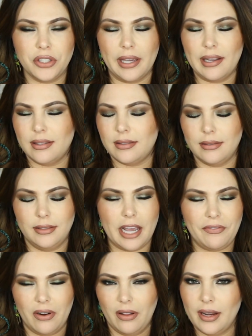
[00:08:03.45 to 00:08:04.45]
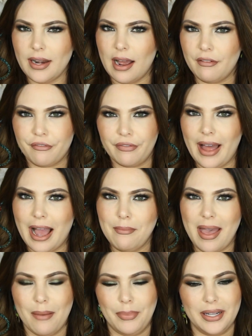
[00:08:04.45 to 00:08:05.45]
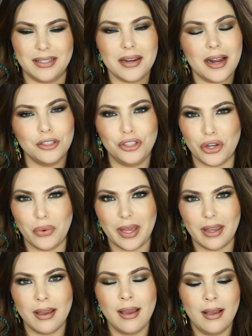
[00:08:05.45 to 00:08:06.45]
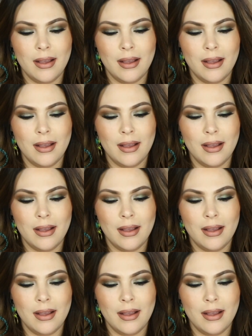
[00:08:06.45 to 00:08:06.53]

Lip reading: Like it's definitely not flat matte, but it's not dewy.